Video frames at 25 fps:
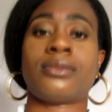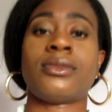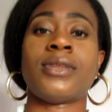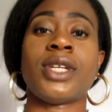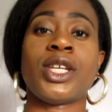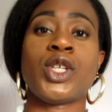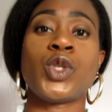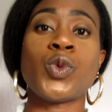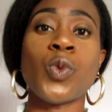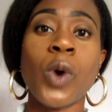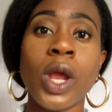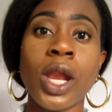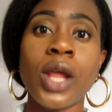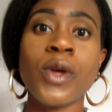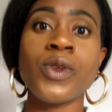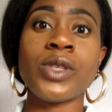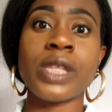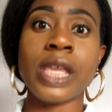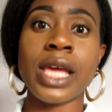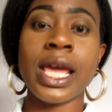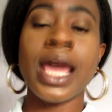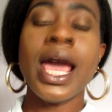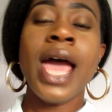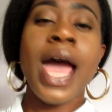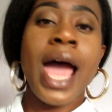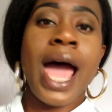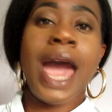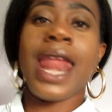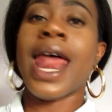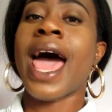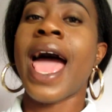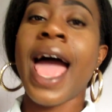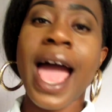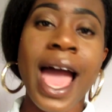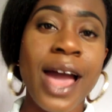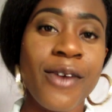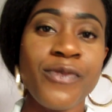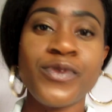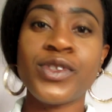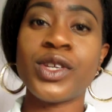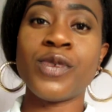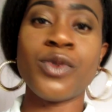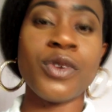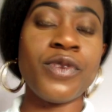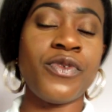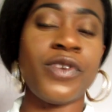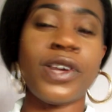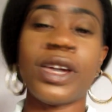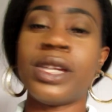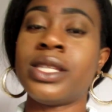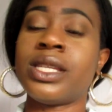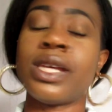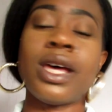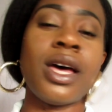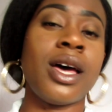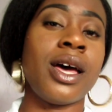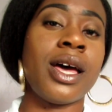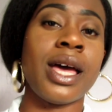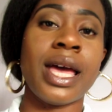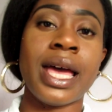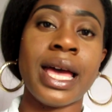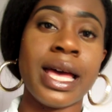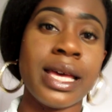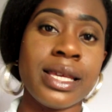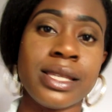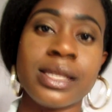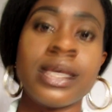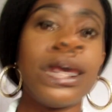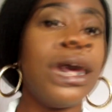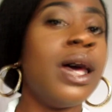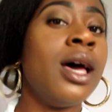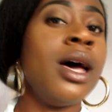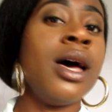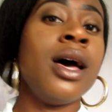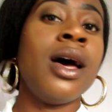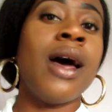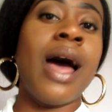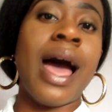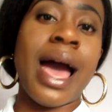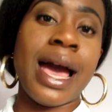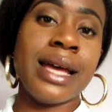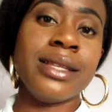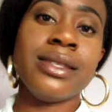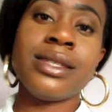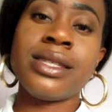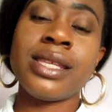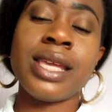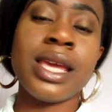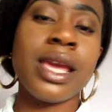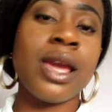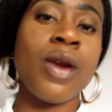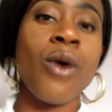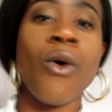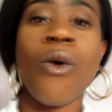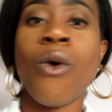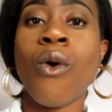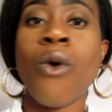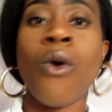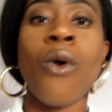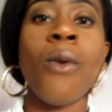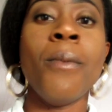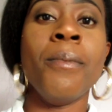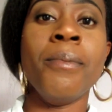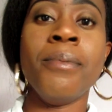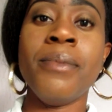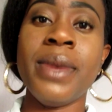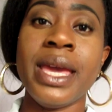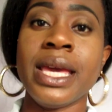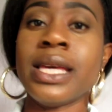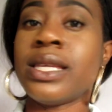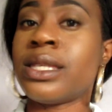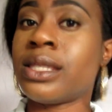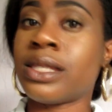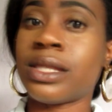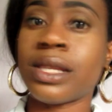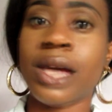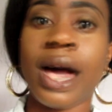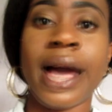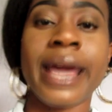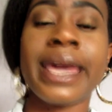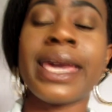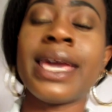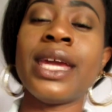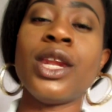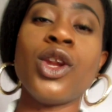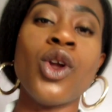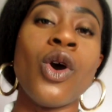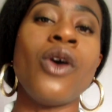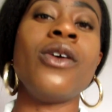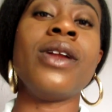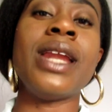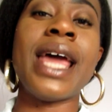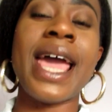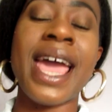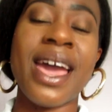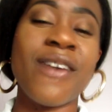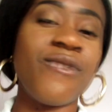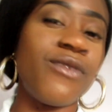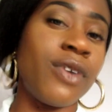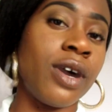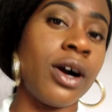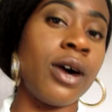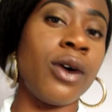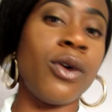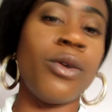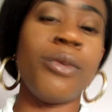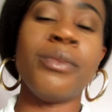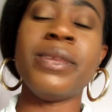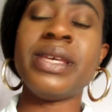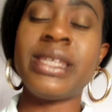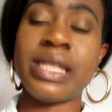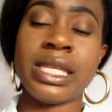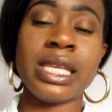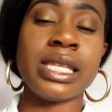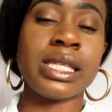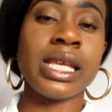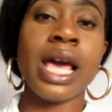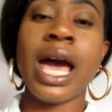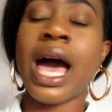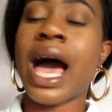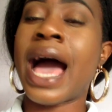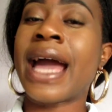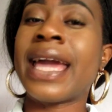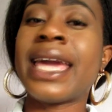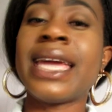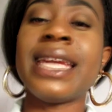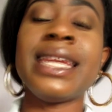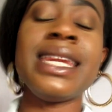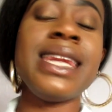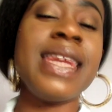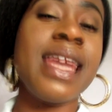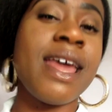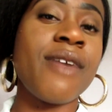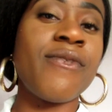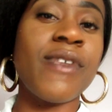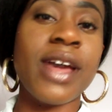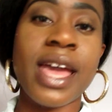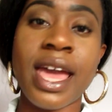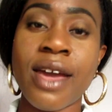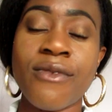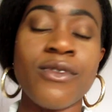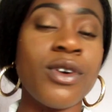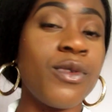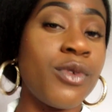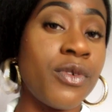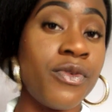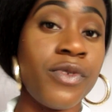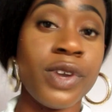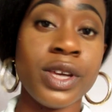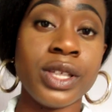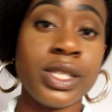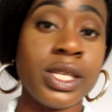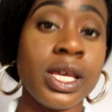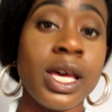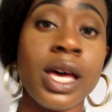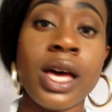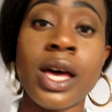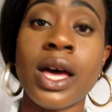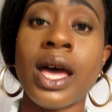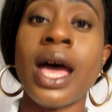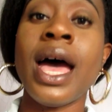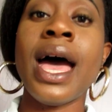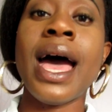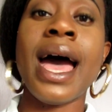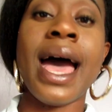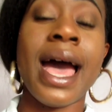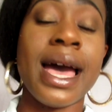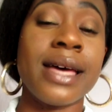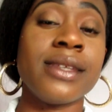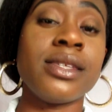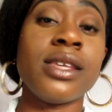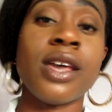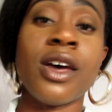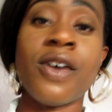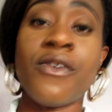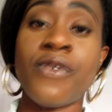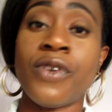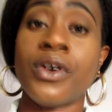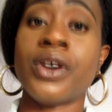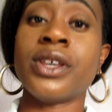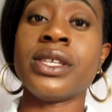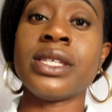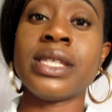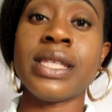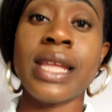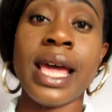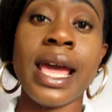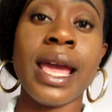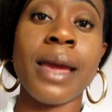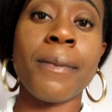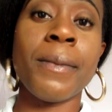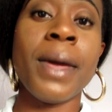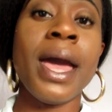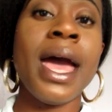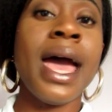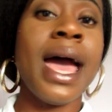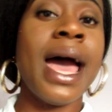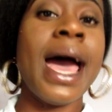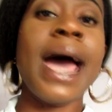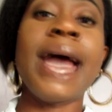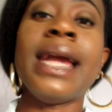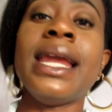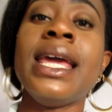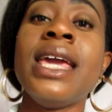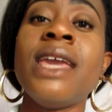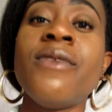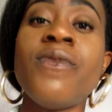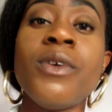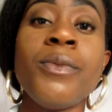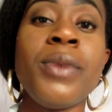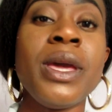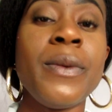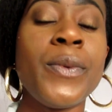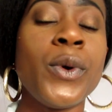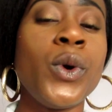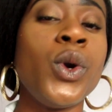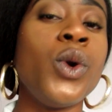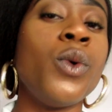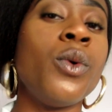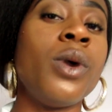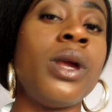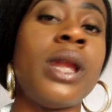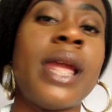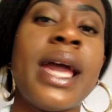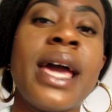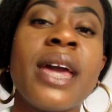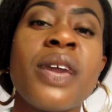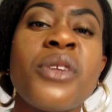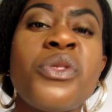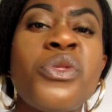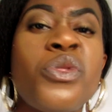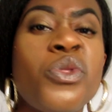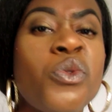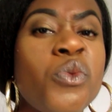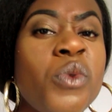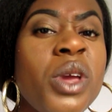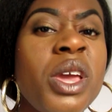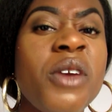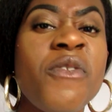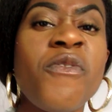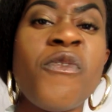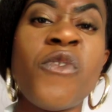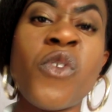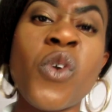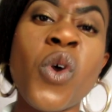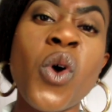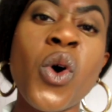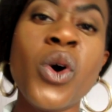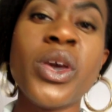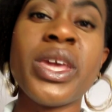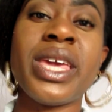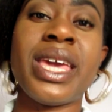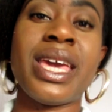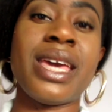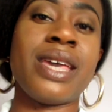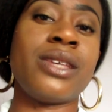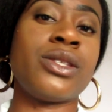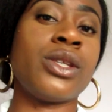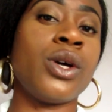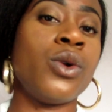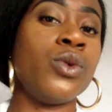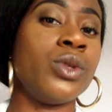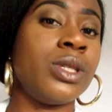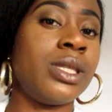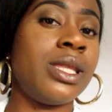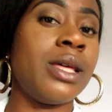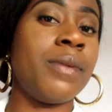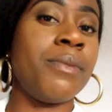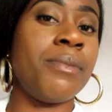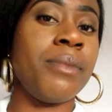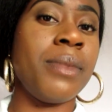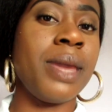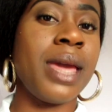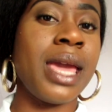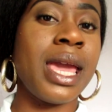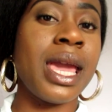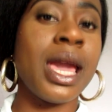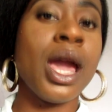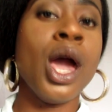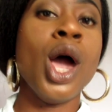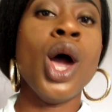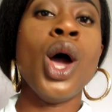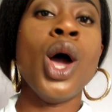swallows it, and I have to refer to her as auntie or miss. I cannot ever, or Mrs. I can never ever refer to her as her first name. And even people who are like 3-4 years older than me,